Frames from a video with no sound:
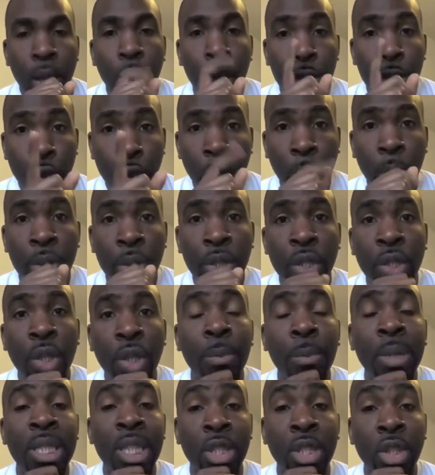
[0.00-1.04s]
someone just
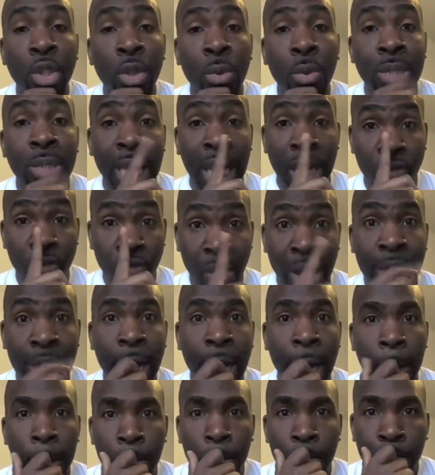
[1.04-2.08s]
committed suicide right
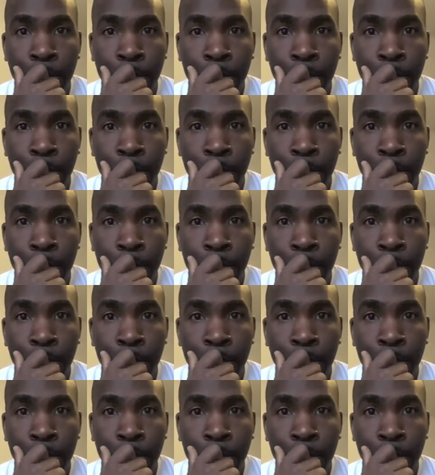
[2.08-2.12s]
now.